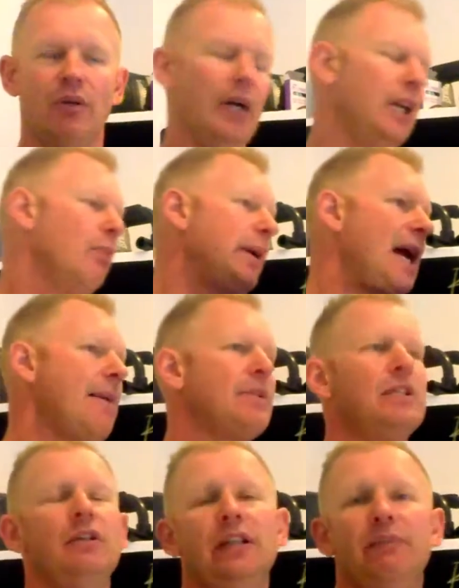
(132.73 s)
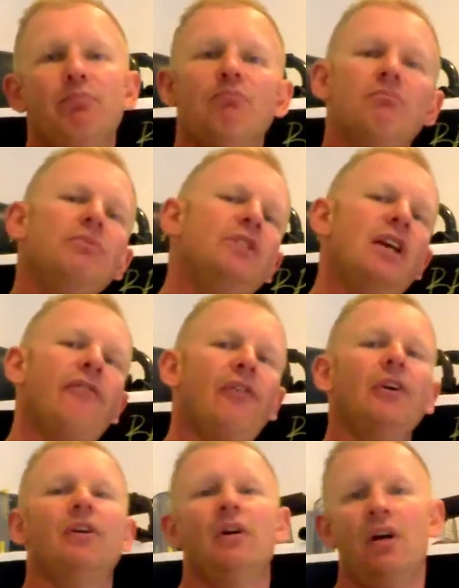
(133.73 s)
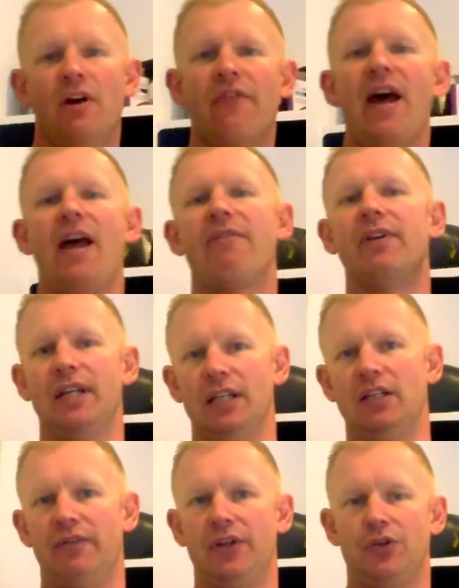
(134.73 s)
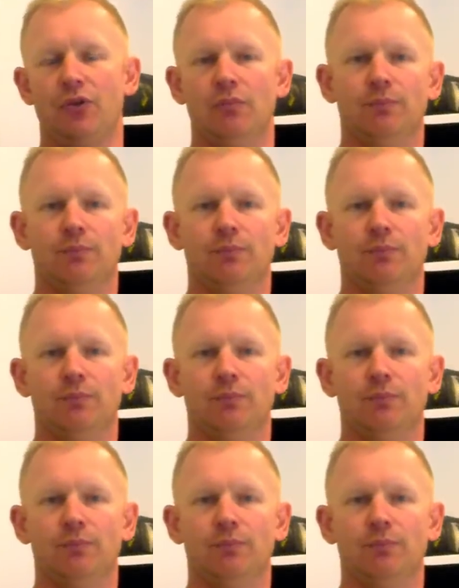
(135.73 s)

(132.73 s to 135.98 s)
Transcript: And it'll be absolutely different for every individual.